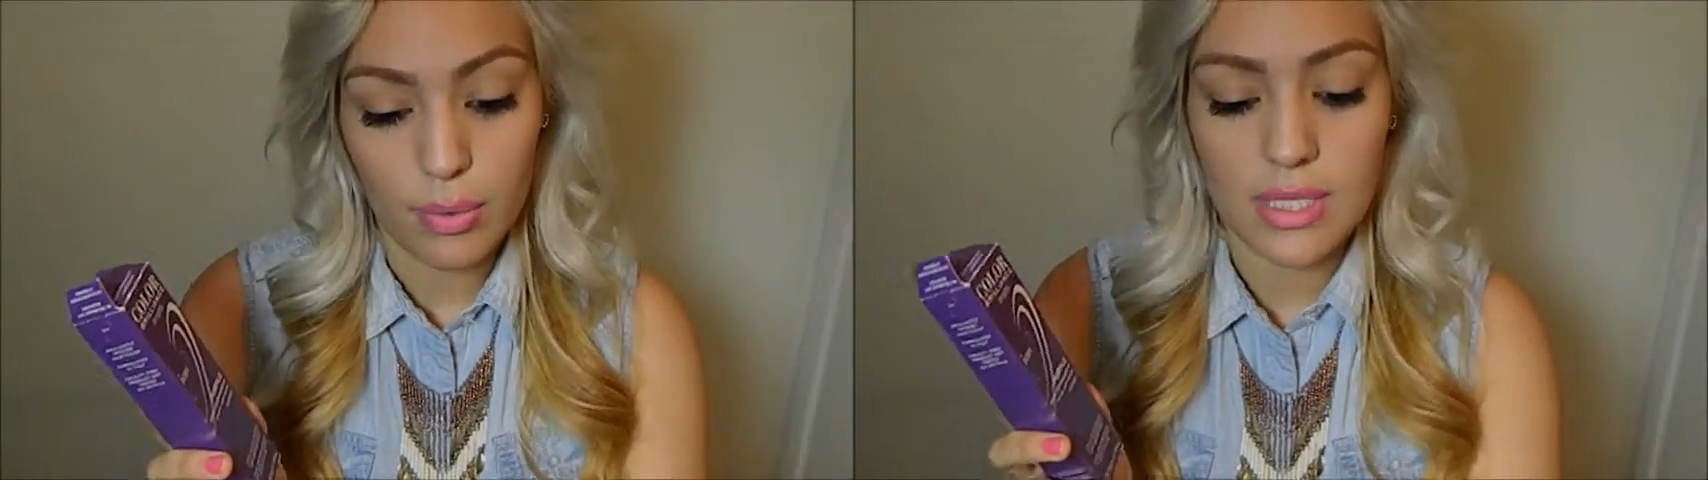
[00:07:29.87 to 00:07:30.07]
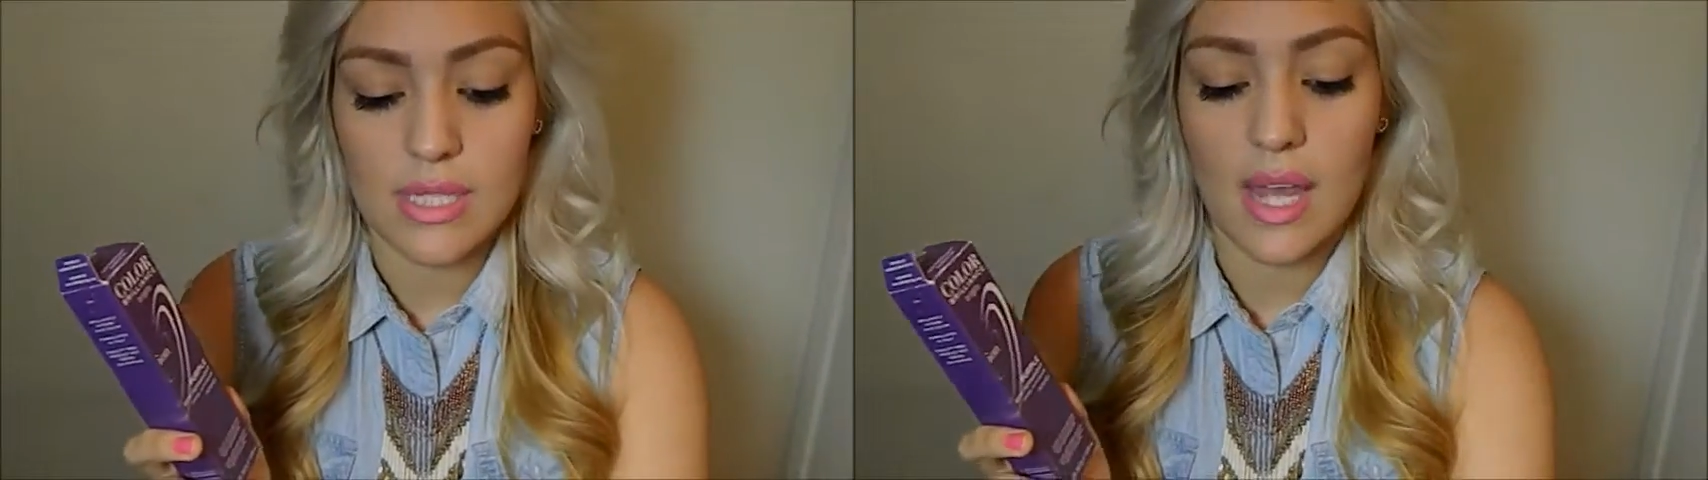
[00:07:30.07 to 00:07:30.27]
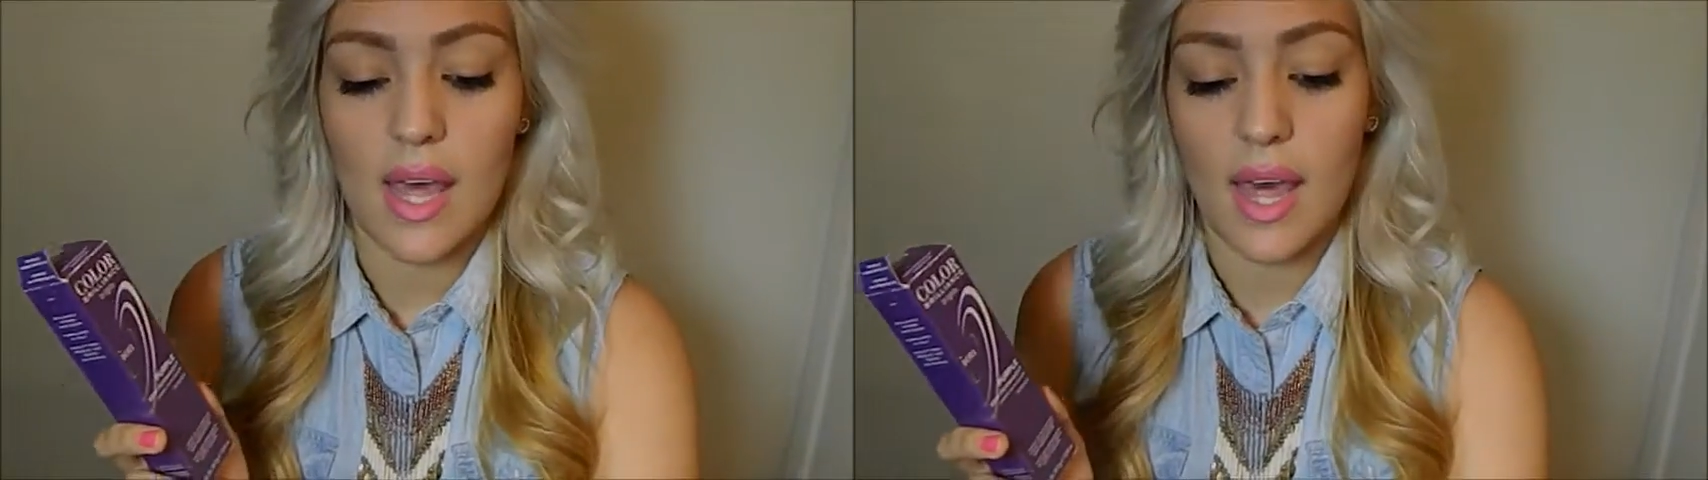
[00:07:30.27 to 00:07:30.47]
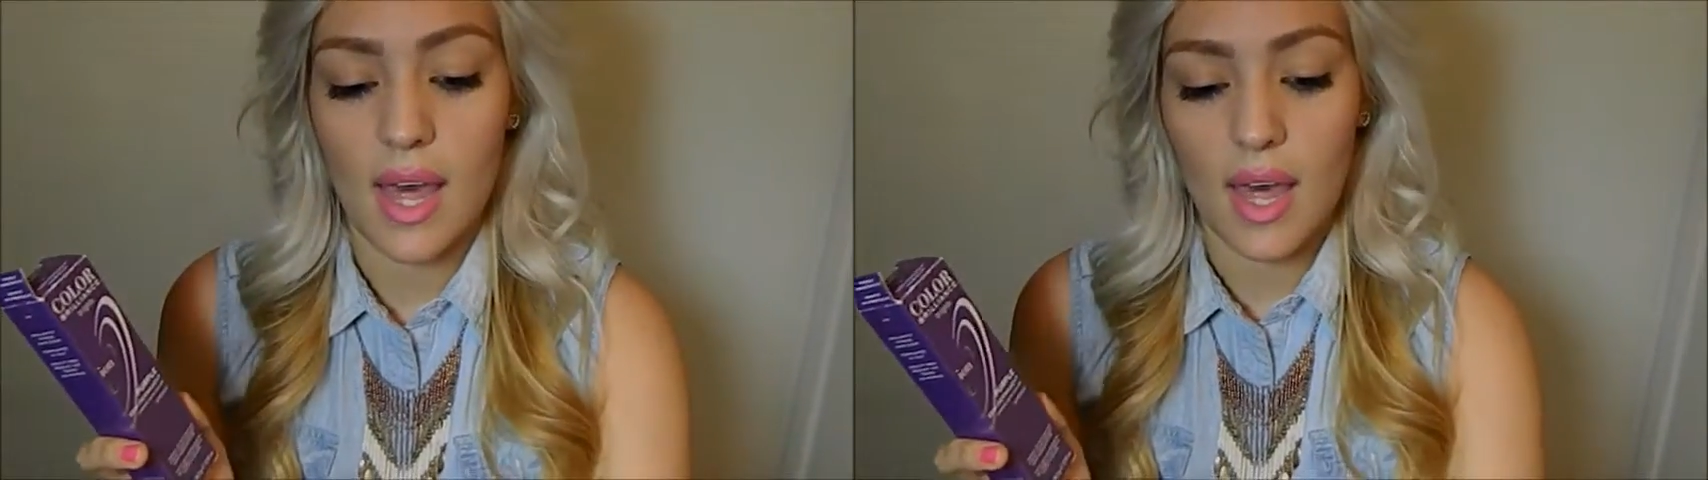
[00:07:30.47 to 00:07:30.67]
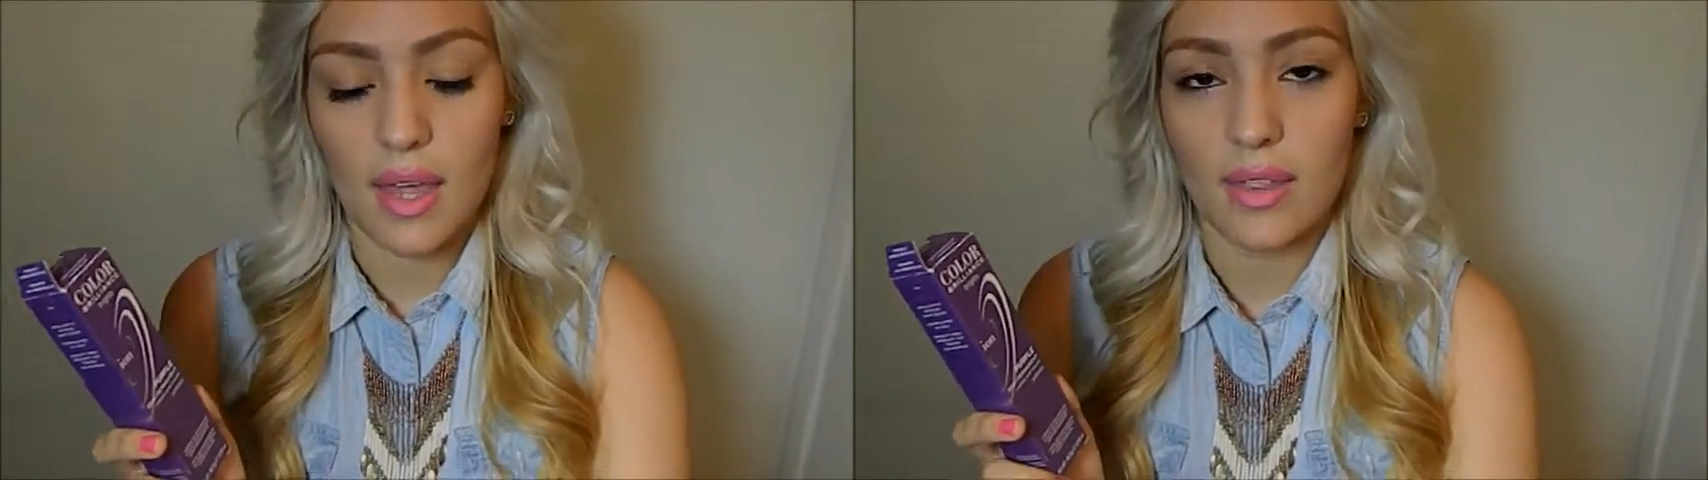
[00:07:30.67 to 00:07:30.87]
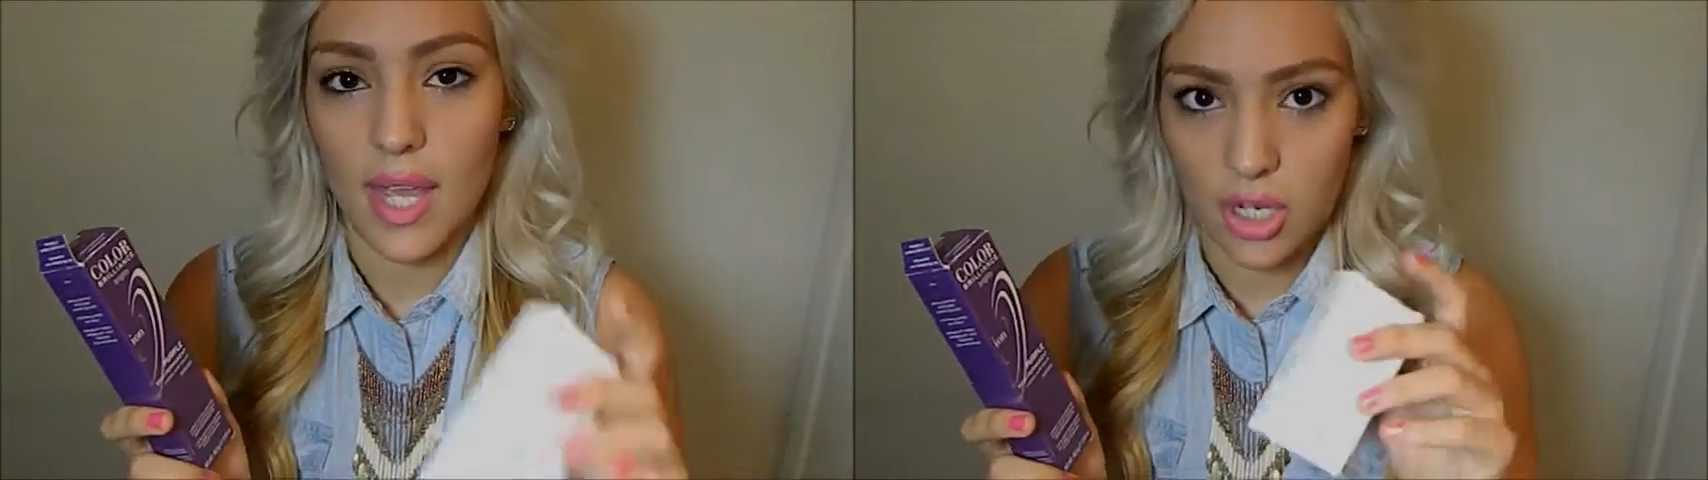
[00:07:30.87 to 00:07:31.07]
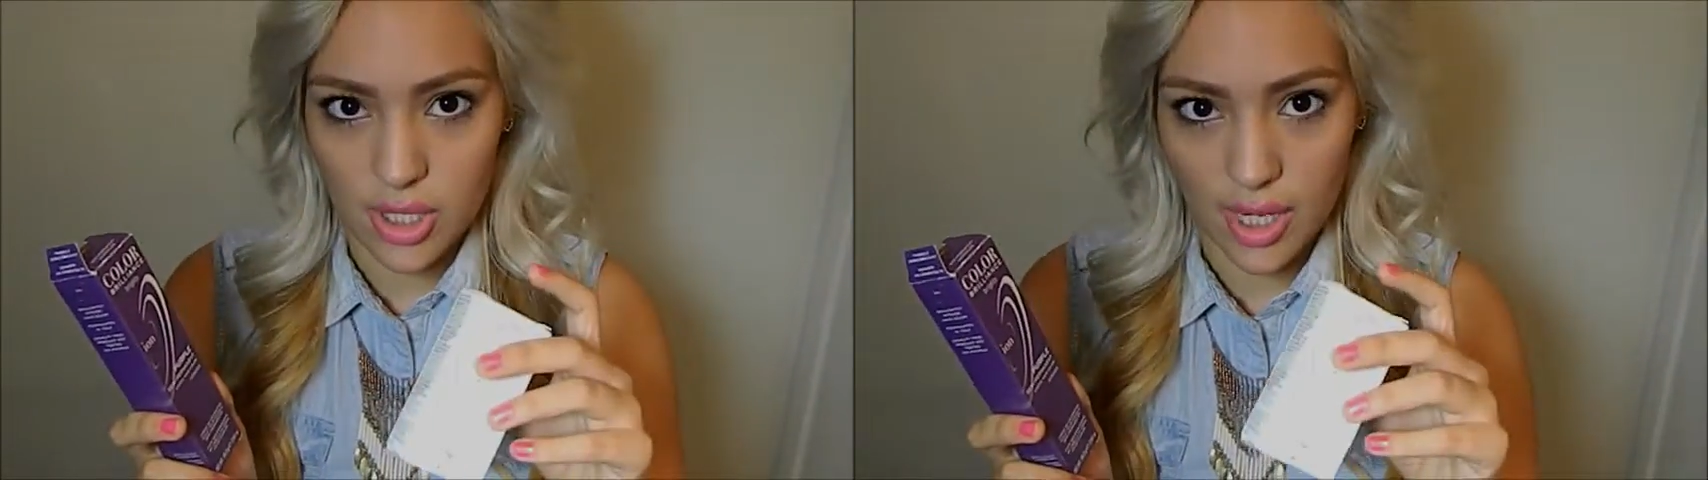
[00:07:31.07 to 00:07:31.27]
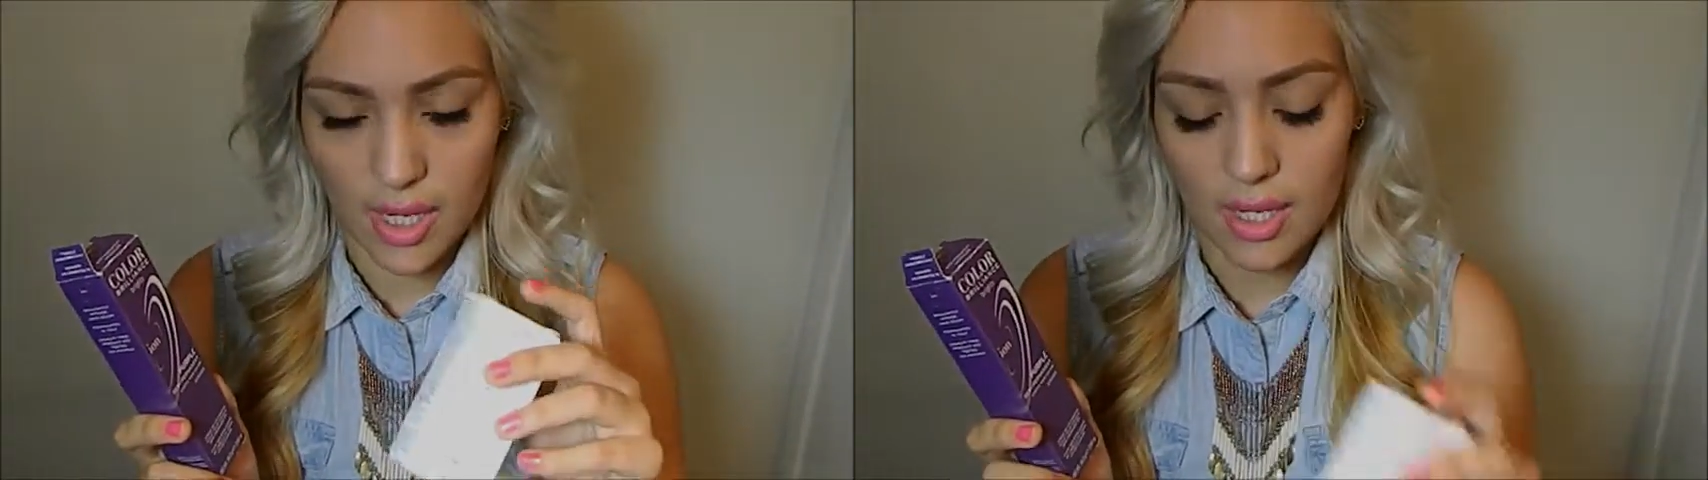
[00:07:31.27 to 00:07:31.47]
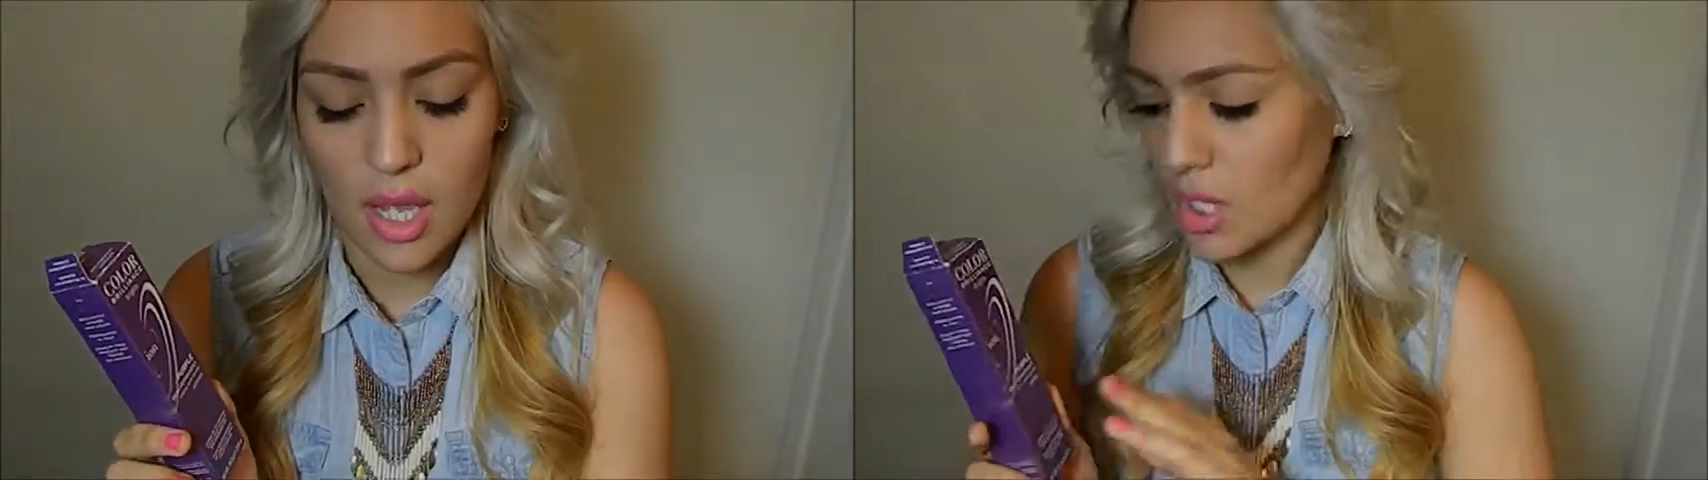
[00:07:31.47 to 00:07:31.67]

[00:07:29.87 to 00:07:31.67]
was the hair dye.